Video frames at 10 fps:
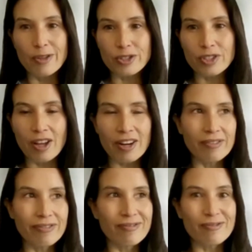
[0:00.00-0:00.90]
There's a
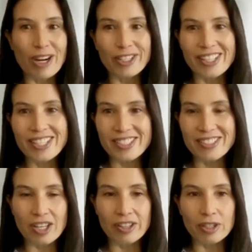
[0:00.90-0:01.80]
lot of
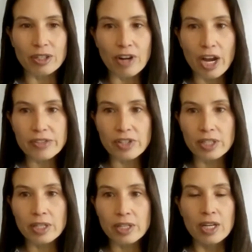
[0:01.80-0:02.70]
regulations on the
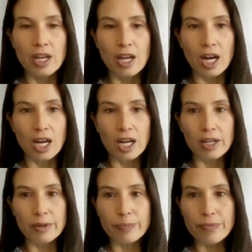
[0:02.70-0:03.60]
horizon
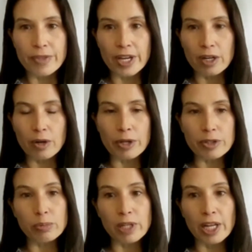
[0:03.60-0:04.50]
that are
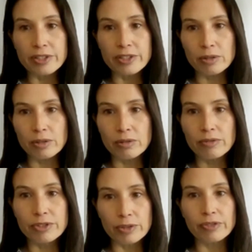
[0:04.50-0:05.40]
going to apply
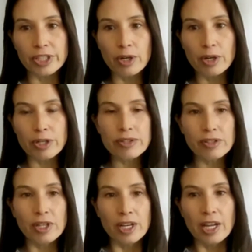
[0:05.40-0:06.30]
to fleet
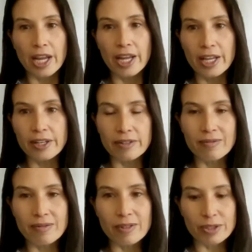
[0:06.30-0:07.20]
owners,
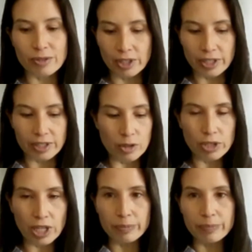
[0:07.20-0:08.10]
and there's really
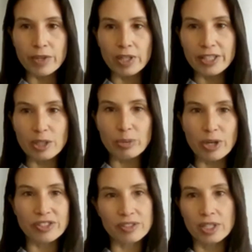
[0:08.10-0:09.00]
no time like the
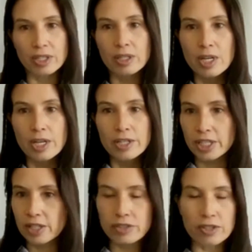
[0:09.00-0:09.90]
present
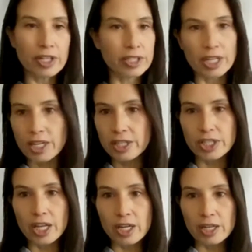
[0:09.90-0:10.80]
to get started, get
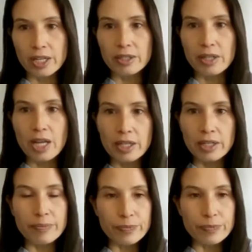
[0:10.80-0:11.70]
educated,
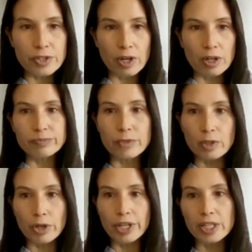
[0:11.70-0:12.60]
and start
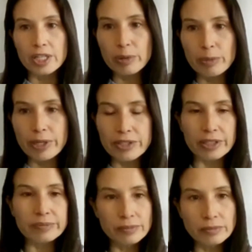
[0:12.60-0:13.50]
learning and
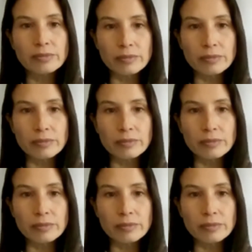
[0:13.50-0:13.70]
implementing.